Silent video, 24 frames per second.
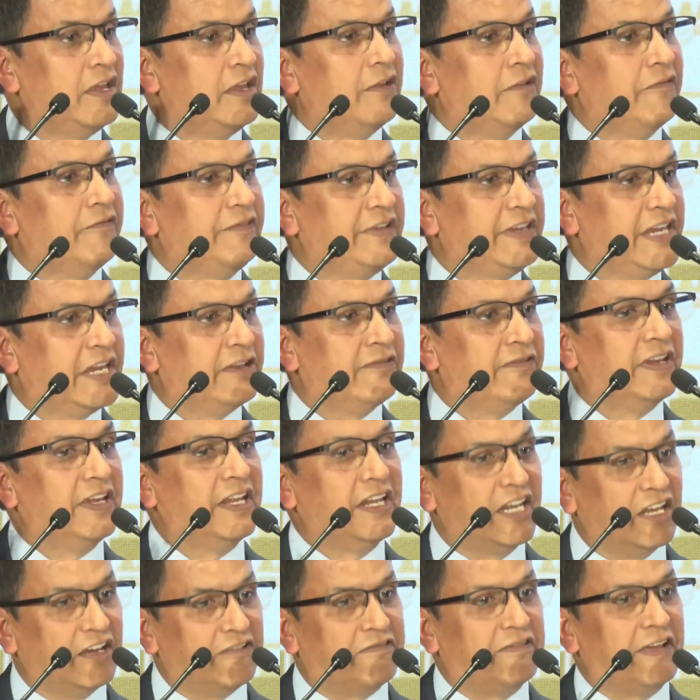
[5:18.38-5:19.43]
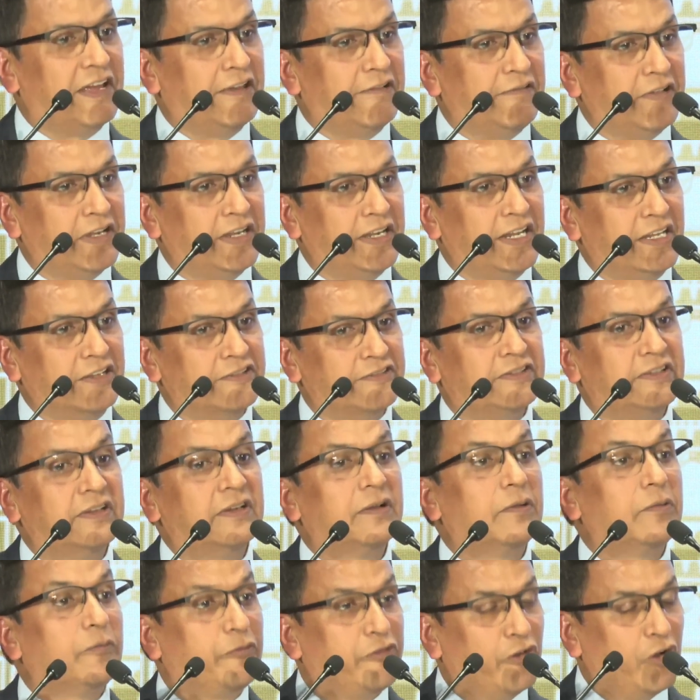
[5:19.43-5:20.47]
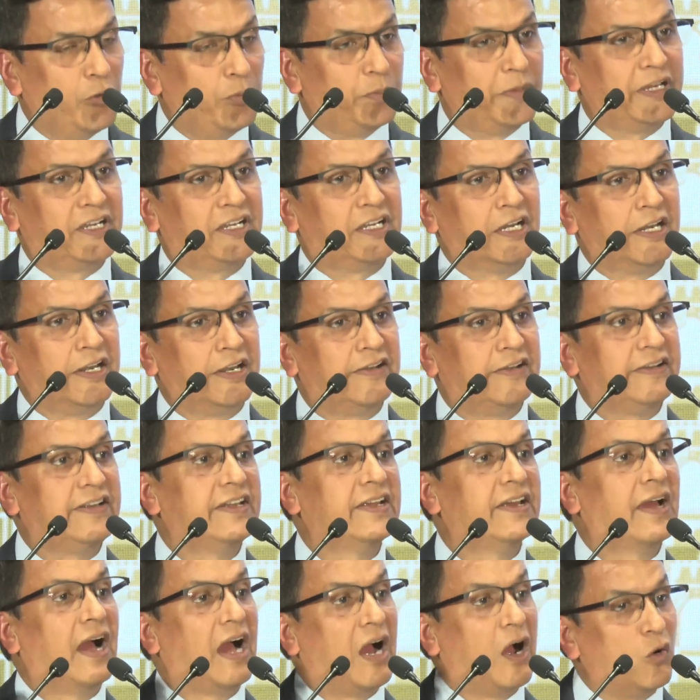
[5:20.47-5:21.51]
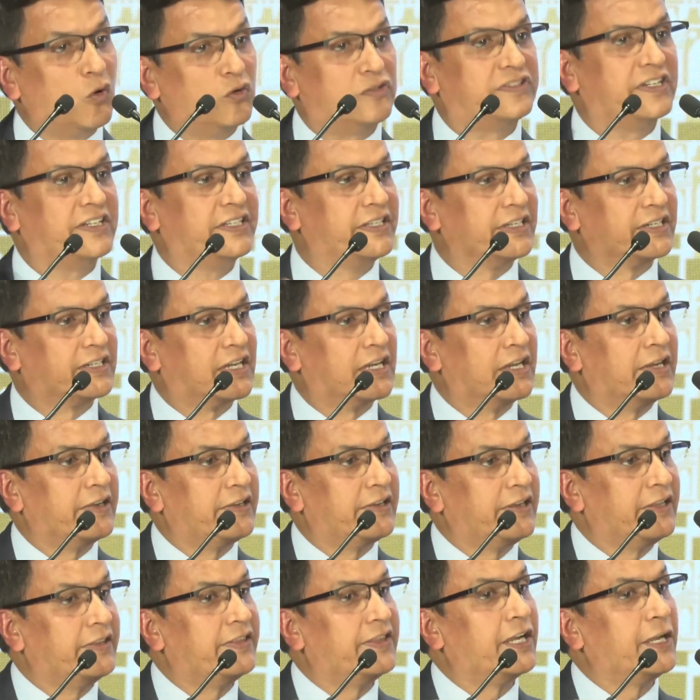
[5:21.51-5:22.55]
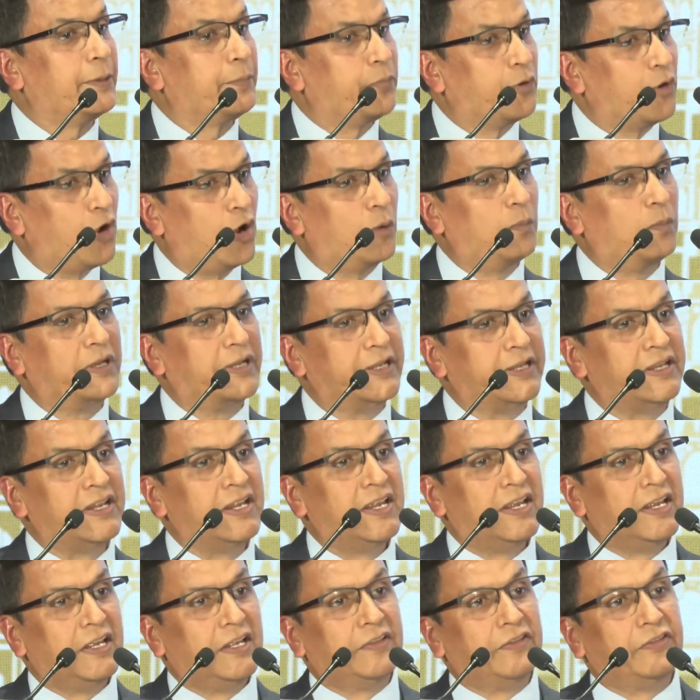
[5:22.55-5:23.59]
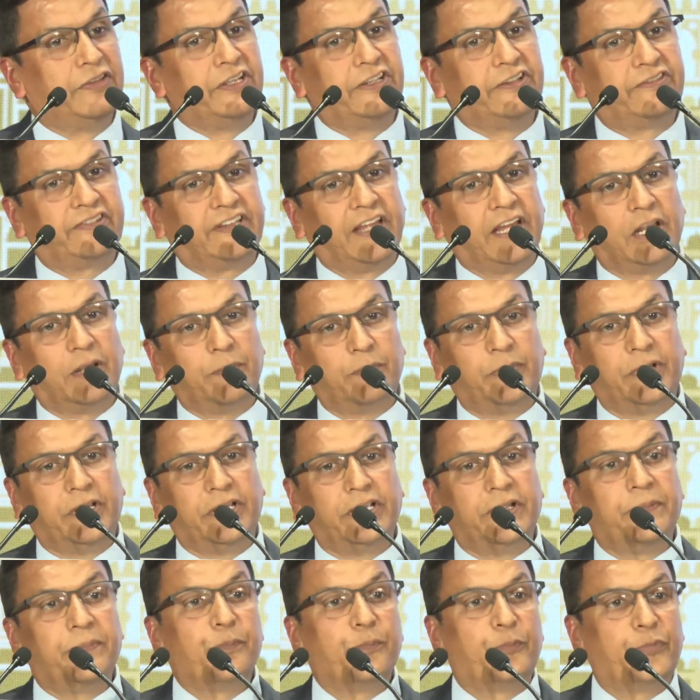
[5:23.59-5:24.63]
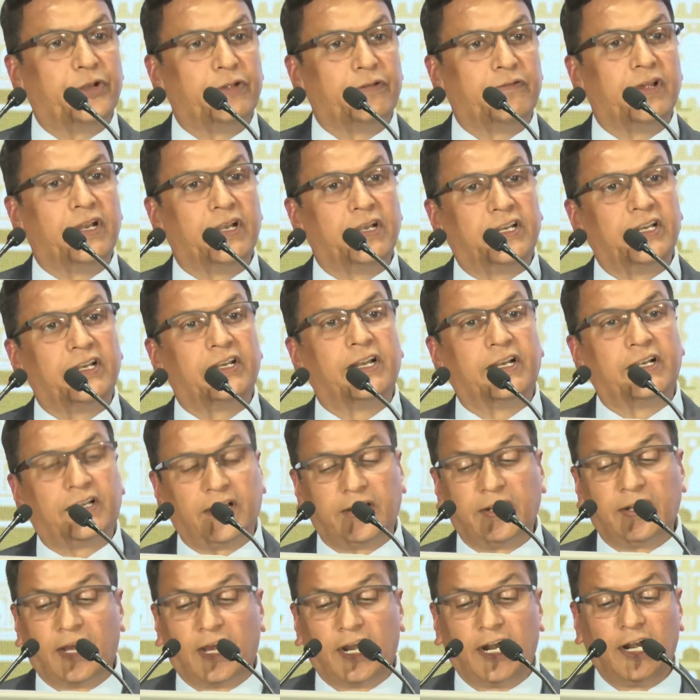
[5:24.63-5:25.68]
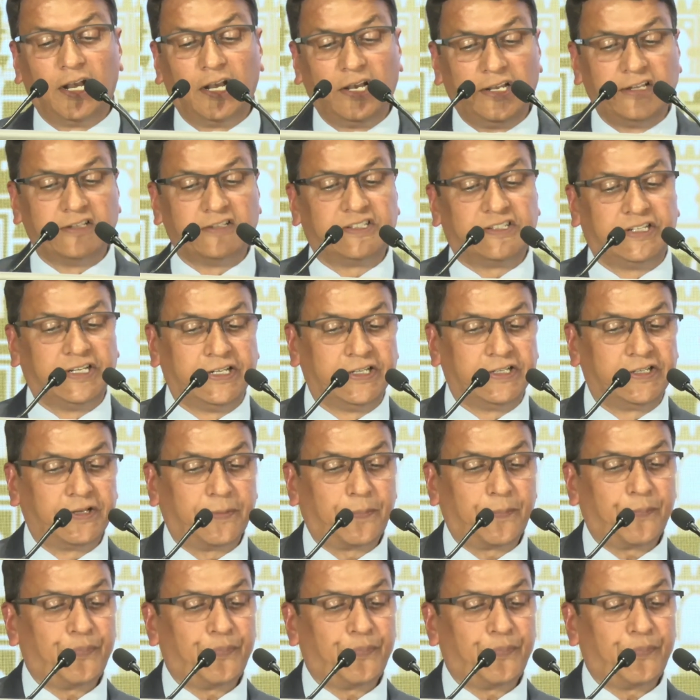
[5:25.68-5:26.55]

we have enough evidence from the country, outside the country, that probably these can be prevented at an early stage.